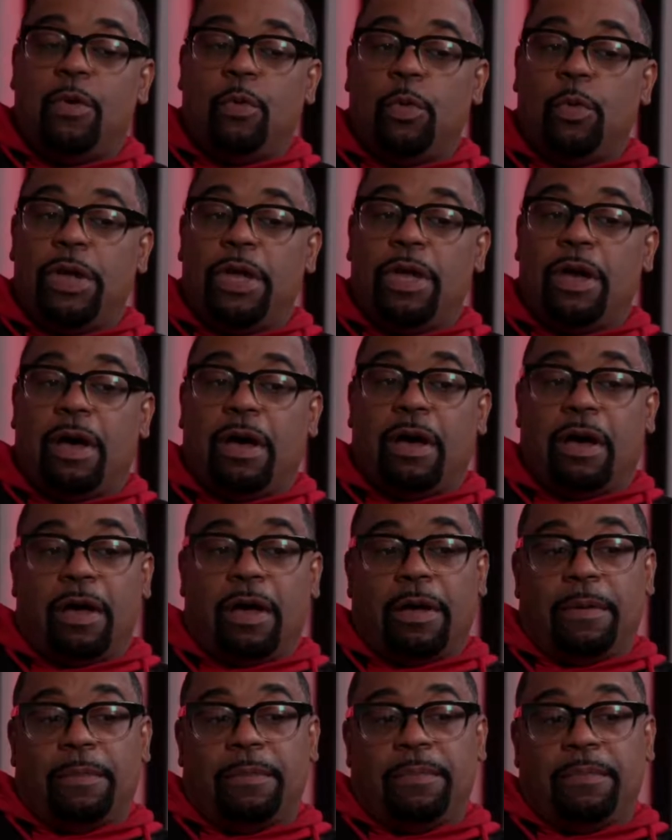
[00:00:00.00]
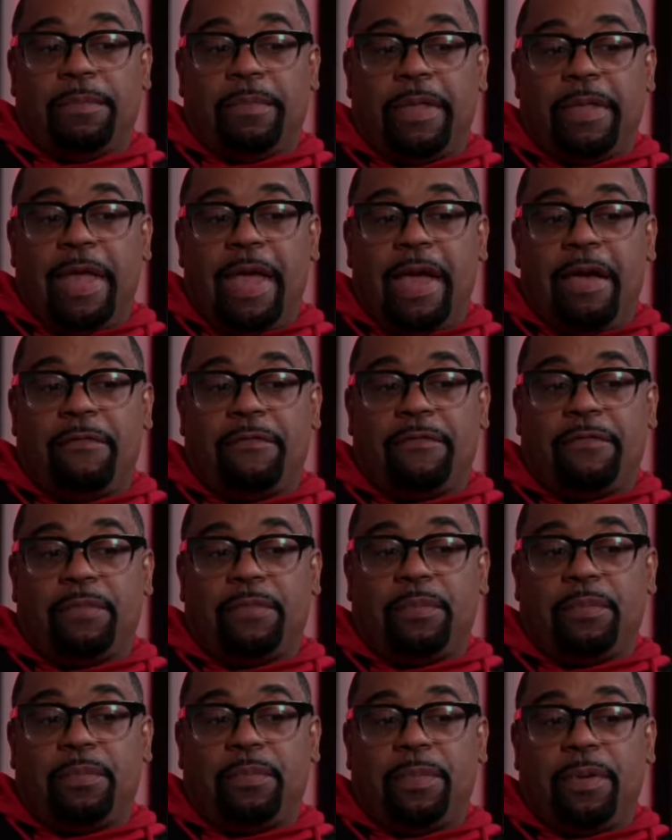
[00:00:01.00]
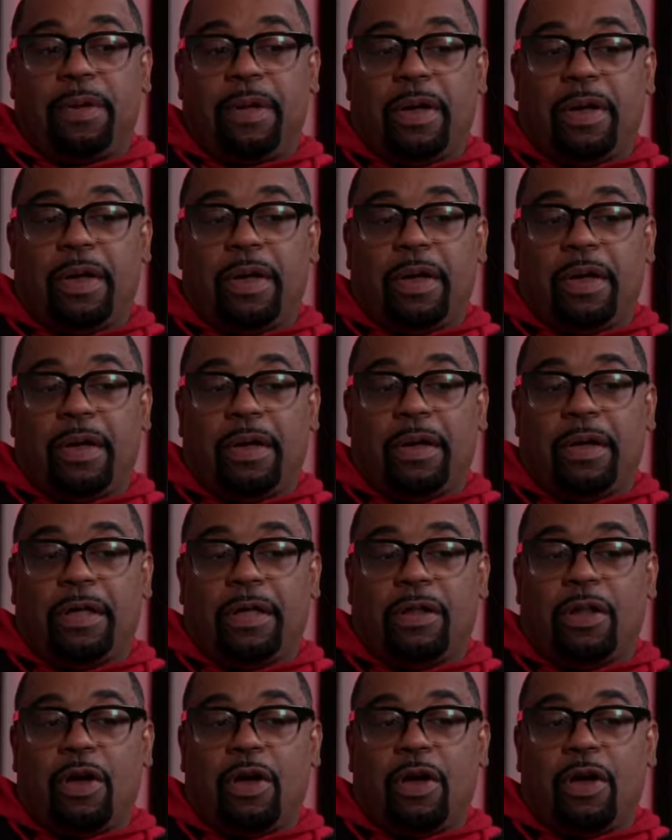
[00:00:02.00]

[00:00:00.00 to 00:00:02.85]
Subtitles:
We have a